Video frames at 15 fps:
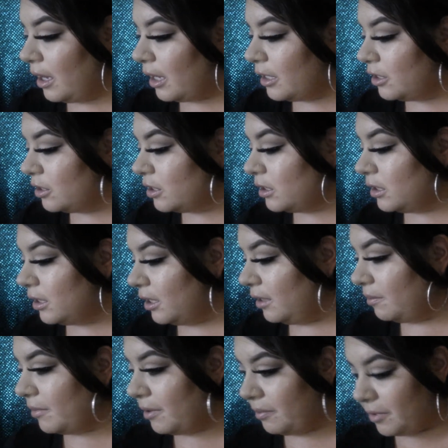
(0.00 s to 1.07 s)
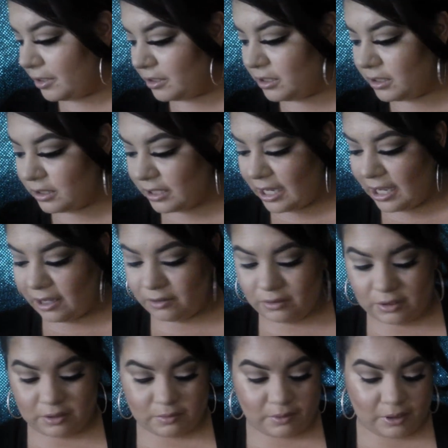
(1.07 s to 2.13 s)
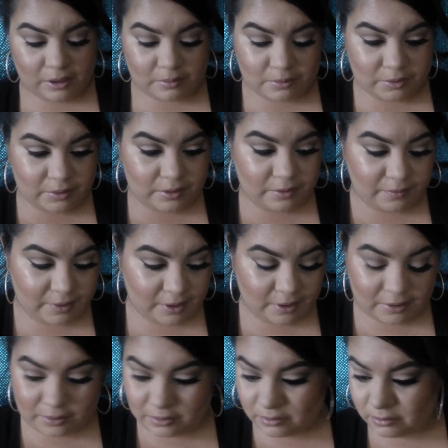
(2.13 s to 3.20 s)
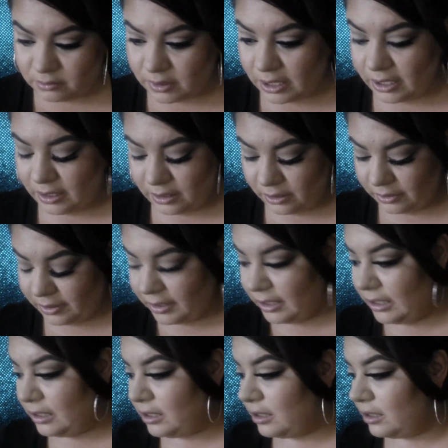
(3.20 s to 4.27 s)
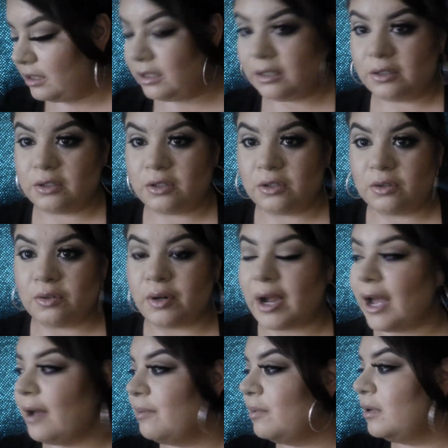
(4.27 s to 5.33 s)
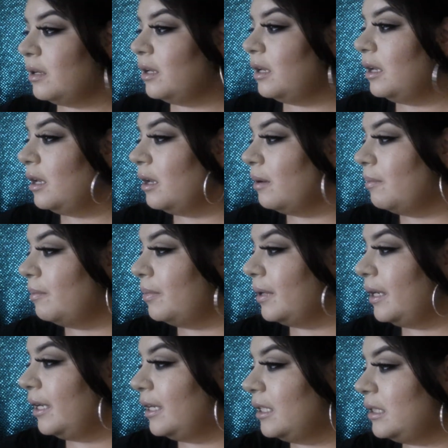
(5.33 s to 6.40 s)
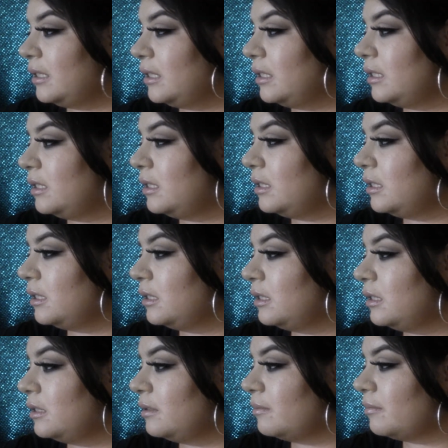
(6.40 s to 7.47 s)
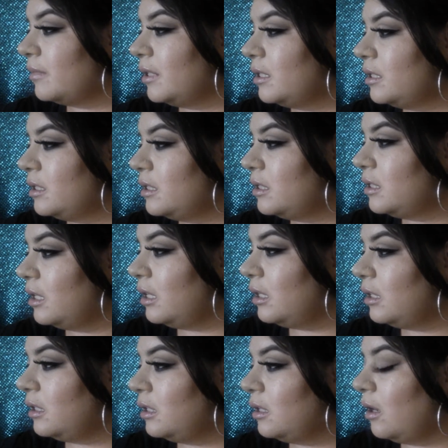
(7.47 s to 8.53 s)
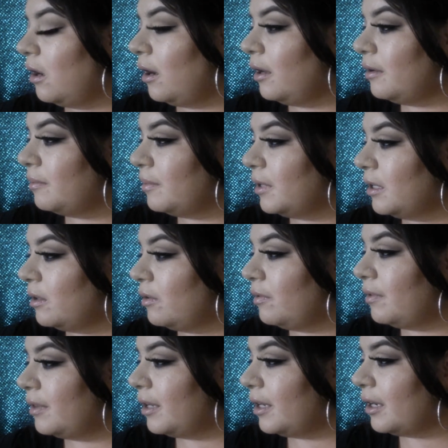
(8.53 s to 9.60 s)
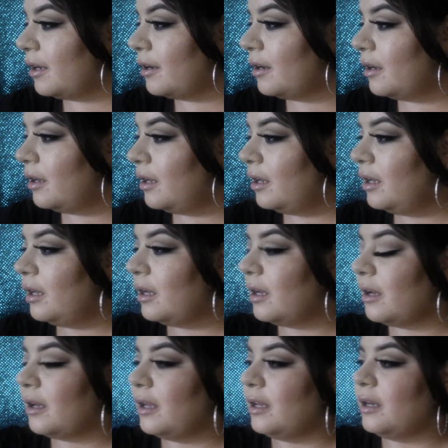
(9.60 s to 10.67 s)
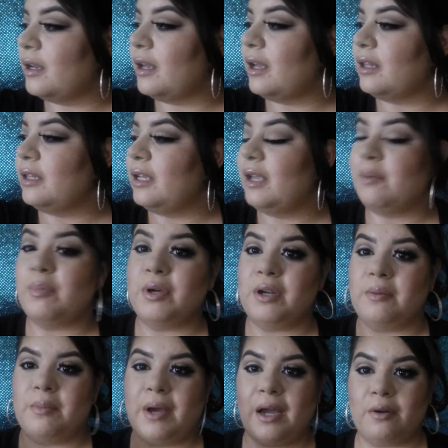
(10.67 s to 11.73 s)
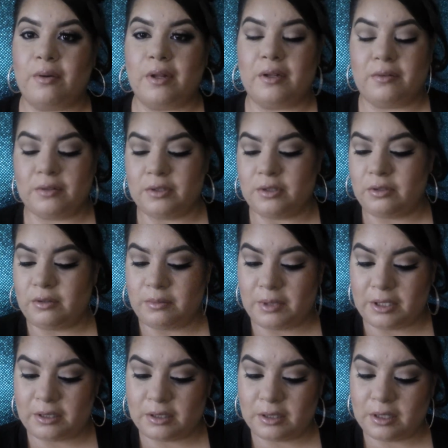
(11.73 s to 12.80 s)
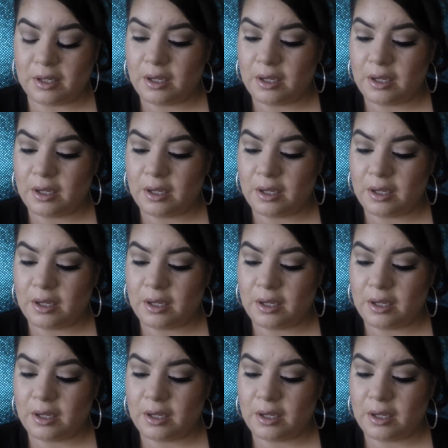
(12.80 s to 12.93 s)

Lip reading: I usually keep my brushes out so while I'm doing the video, like, they're easy to grab. But my son called me over there and I think he put it back while I was doing mine.